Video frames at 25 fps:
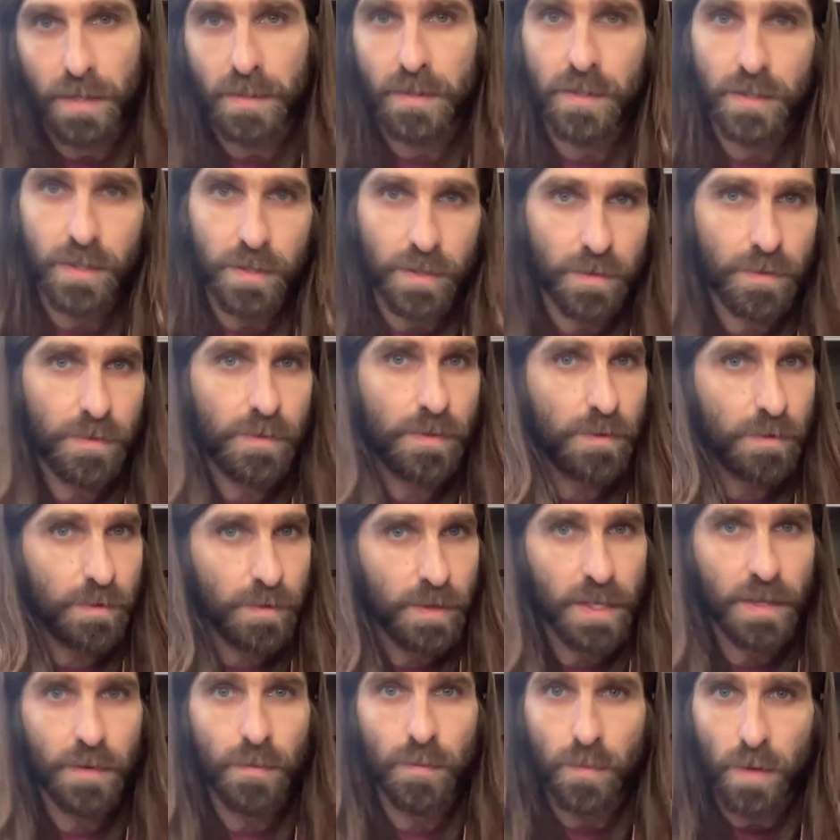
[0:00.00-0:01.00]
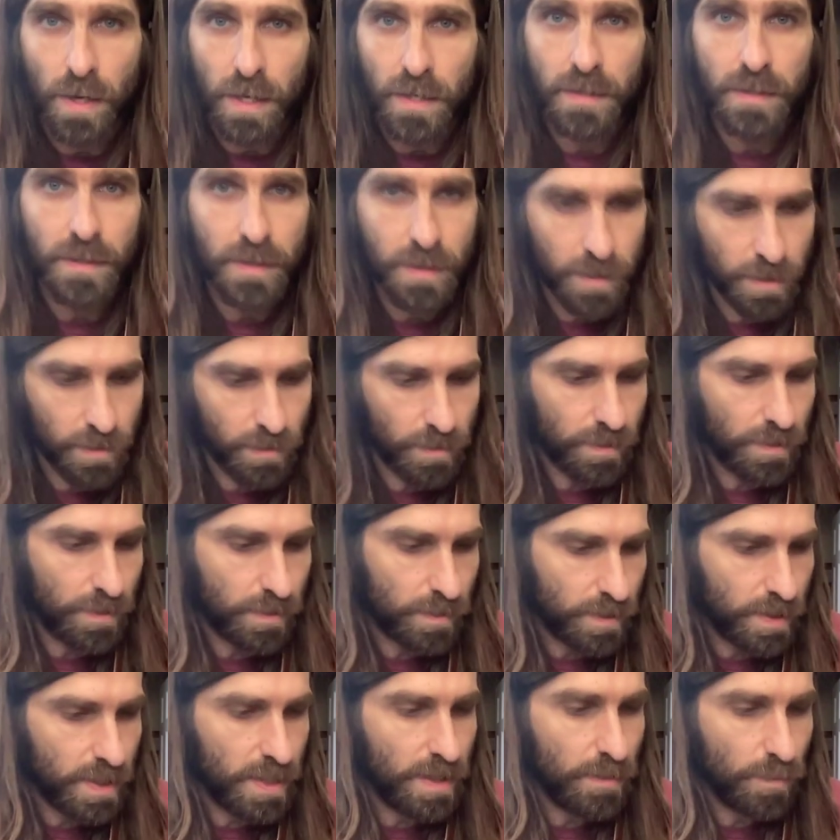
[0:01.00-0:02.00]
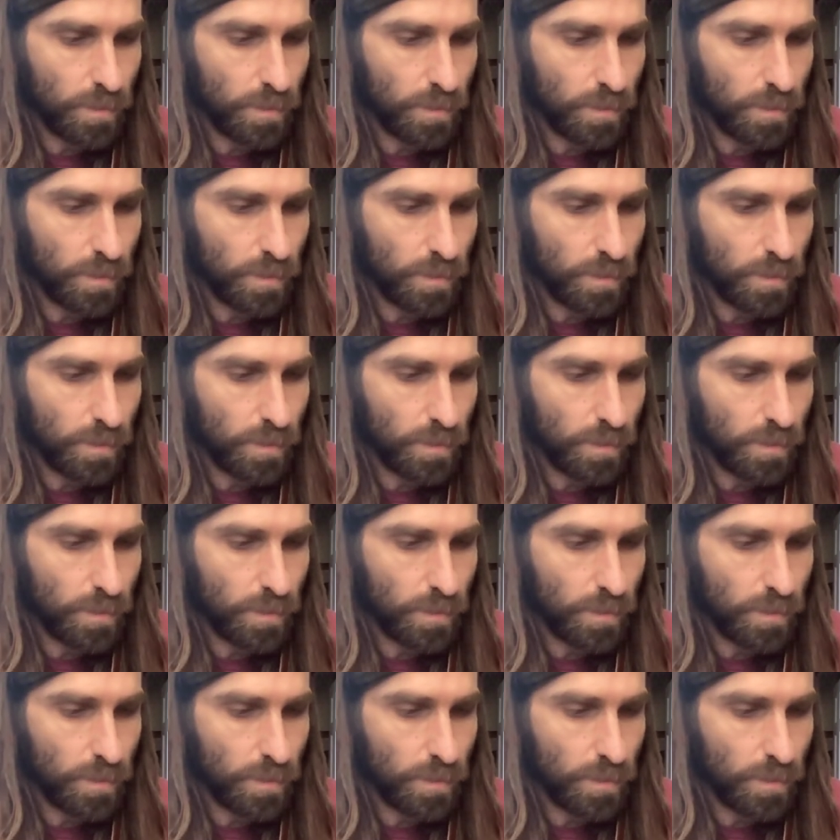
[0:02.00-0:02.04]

2, 3, 1, 2, 3,